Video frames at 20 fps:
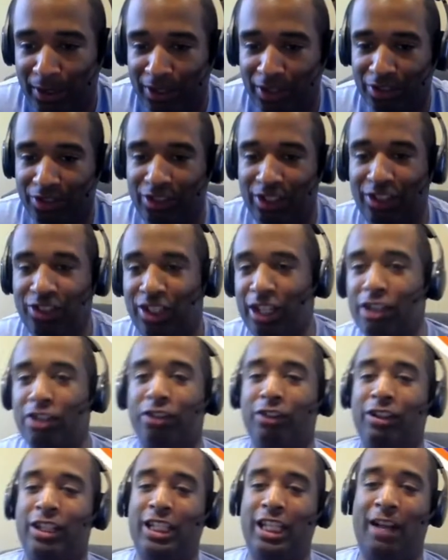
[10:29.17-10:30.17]
these injuries
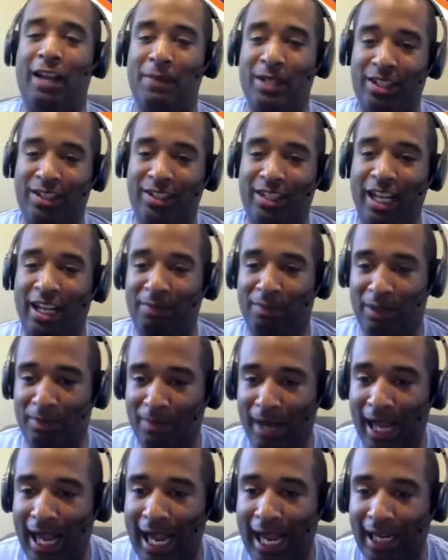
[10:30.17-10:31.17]
have been setting me
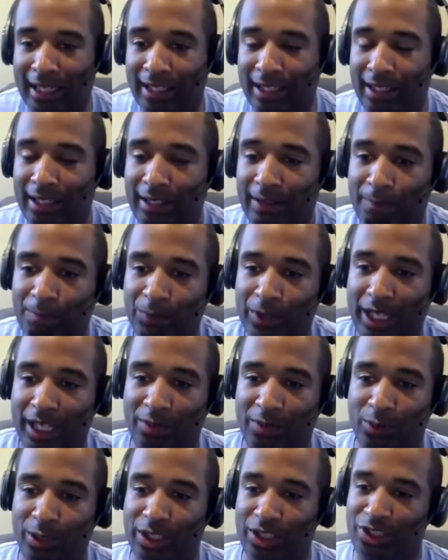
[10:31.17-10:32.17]
back. And with
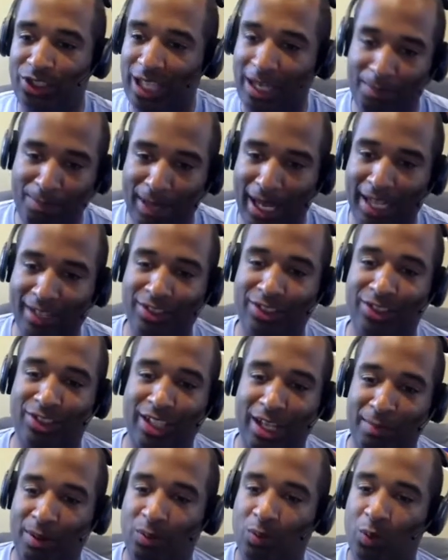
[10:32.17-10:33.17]
the setbacks is I've
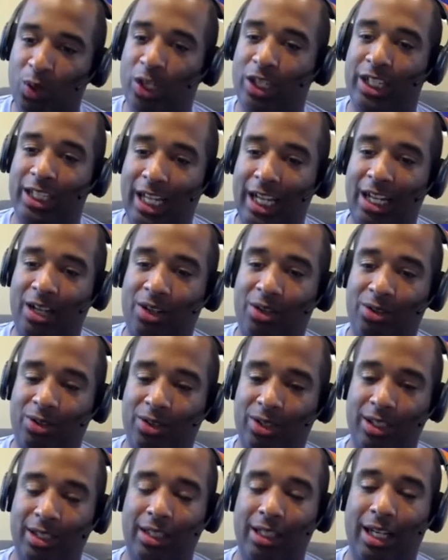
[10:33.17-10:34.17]
been working out
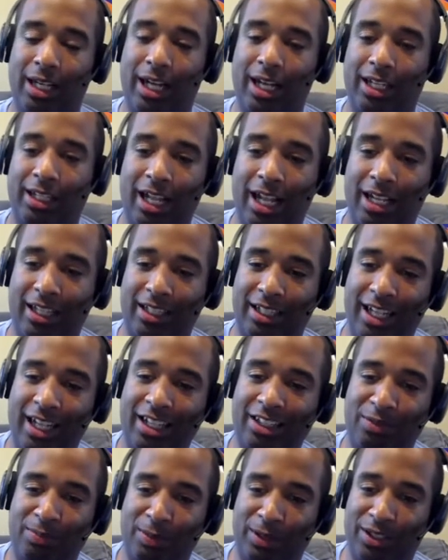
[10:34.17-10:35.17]
a lot less
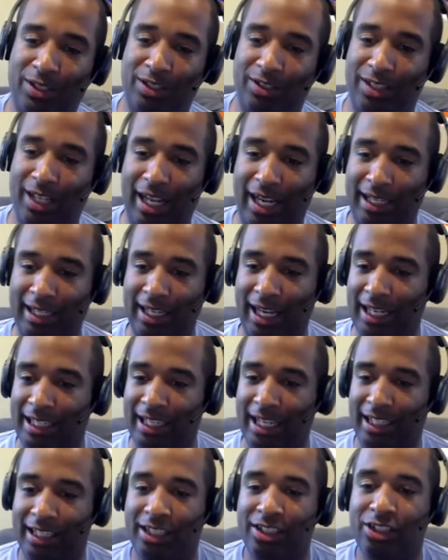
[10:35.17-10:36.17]
because I got
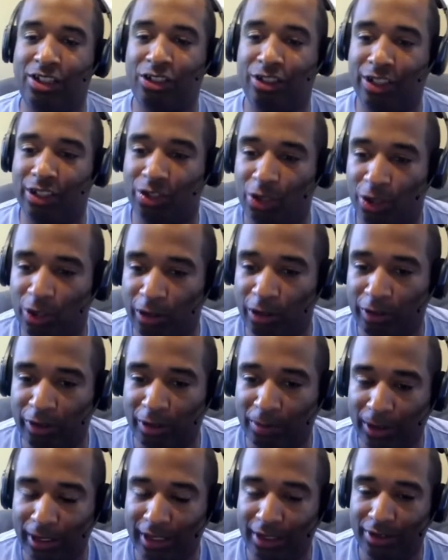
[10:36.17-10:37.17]
injuries all over the
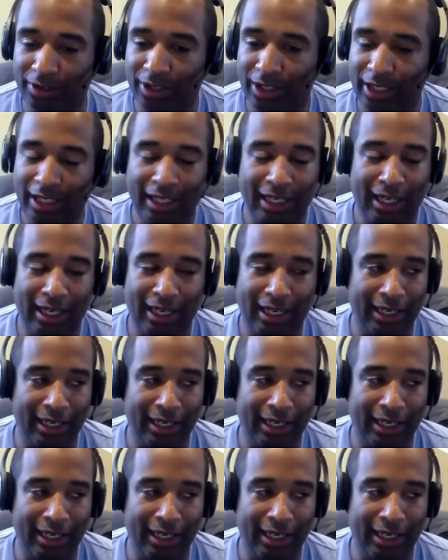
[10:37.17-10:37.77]
place, and